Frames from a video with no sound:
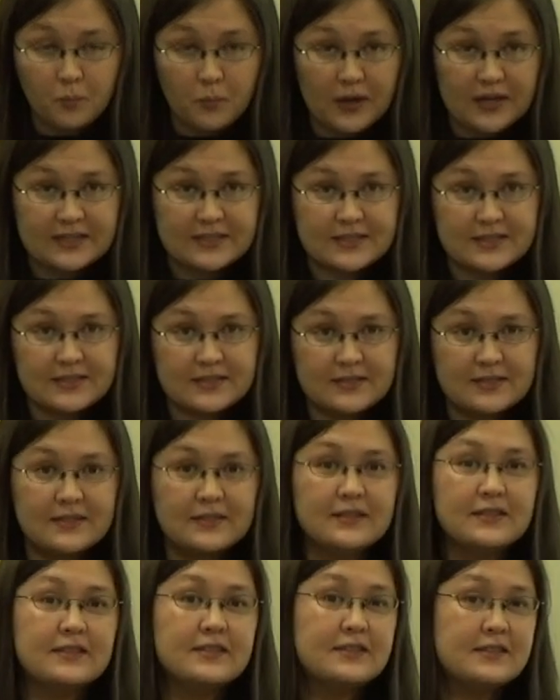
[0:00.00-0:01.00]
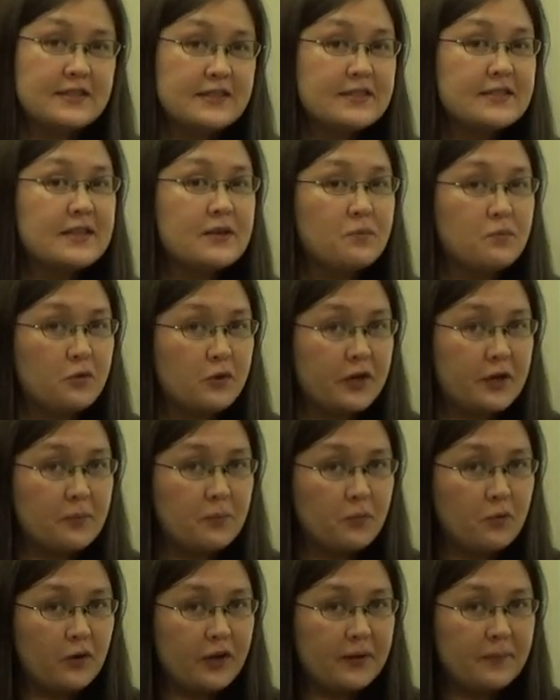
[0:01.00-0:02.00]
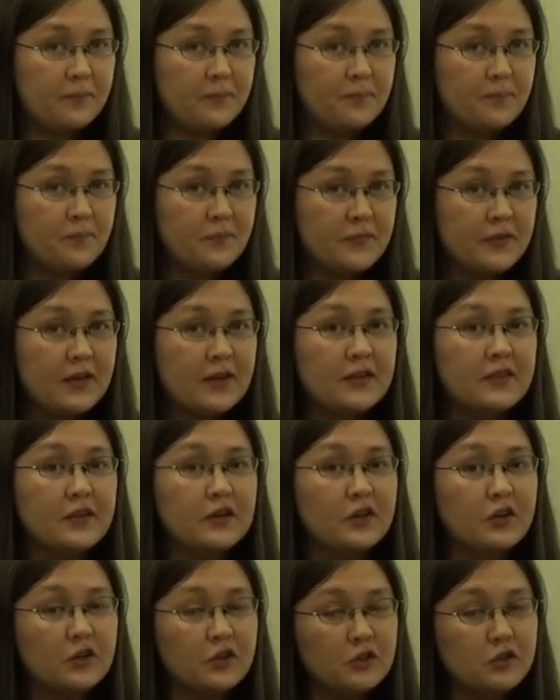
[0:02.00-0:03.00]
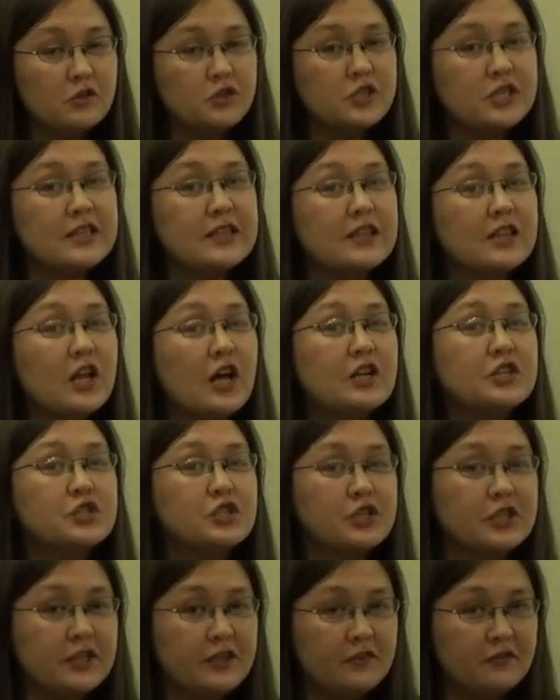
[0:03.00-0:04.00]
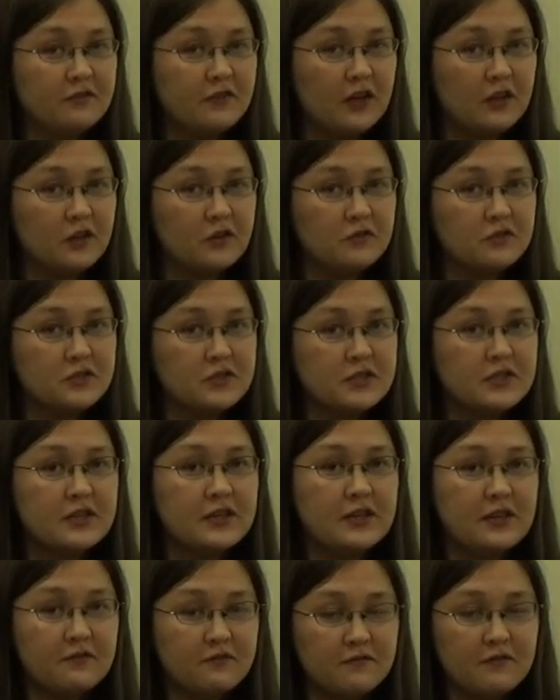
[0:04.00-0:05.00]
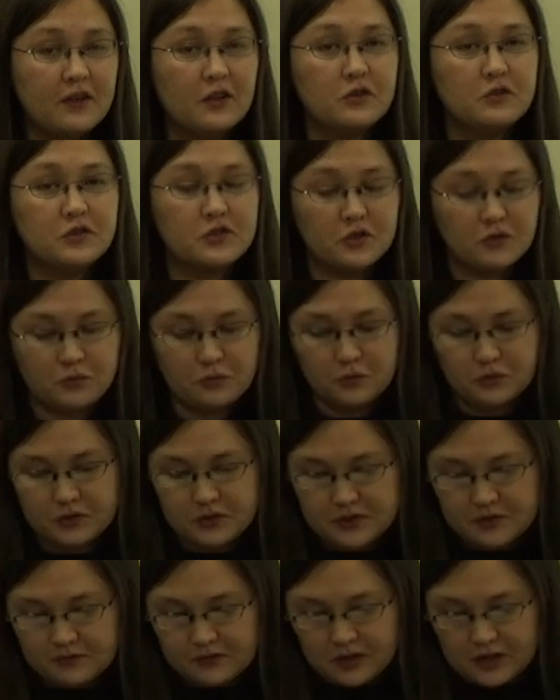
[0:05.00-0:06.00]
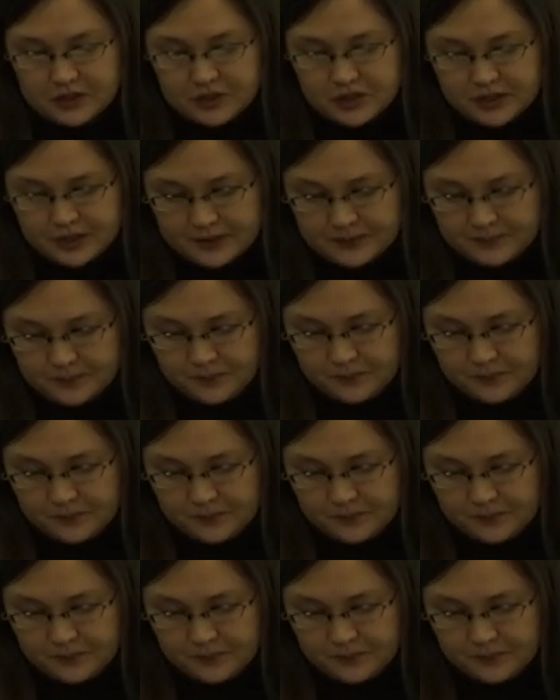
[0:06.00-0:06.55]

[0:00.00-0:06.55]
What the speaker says: But this is the important point. The conclusion logically follows. It follows the rules of logic.